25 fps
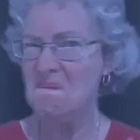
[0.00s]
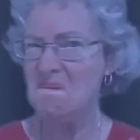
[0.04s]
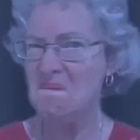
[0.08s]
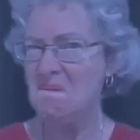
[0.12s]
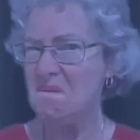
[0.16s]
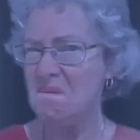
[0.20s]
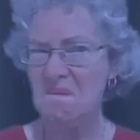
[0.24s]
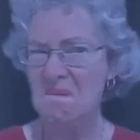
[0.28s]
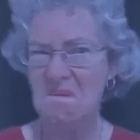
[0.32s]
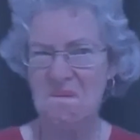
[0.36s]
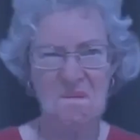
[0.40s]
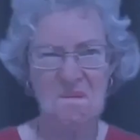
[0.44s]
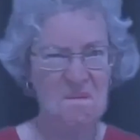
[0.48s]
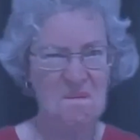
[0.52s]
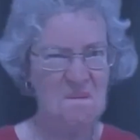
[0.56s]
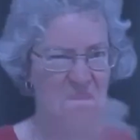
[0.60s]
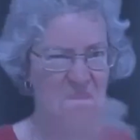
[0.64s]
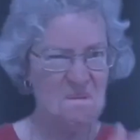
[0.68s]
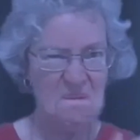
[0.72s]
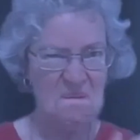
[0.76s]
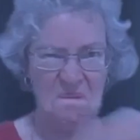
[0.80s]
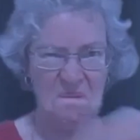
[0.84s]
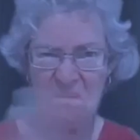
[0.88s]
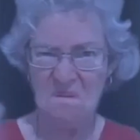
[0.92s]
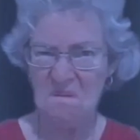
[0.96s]
Hmm.
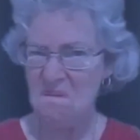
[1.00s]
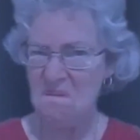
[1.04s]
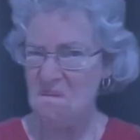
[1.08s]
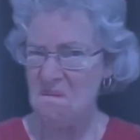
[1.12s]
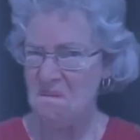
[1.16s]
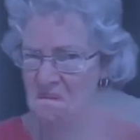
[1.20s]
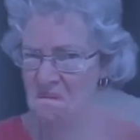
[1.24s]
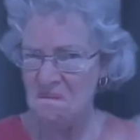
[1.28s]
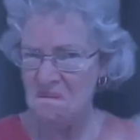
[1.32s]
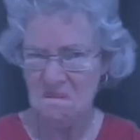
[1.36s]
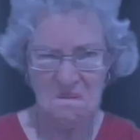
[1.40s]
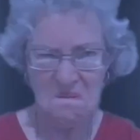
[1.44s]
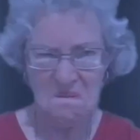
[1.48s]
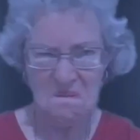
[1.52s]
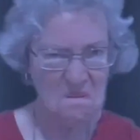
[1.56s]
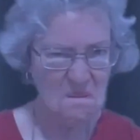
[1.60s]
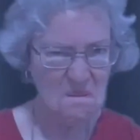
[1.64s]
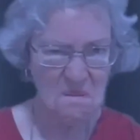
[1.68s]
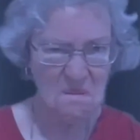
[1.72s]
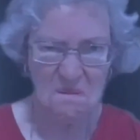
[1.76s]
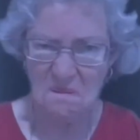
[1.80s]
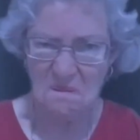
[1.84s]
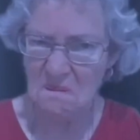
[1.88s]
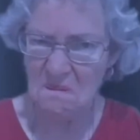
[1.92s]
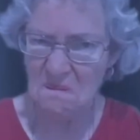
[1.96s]
So it
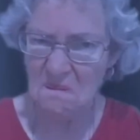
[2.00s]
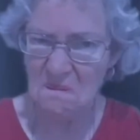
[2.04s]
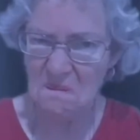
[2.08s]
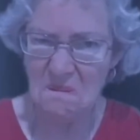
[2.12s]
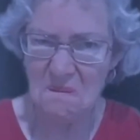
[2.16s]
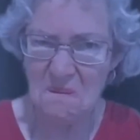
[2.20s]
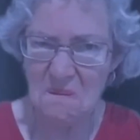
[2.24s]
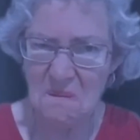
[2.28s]
bothers you.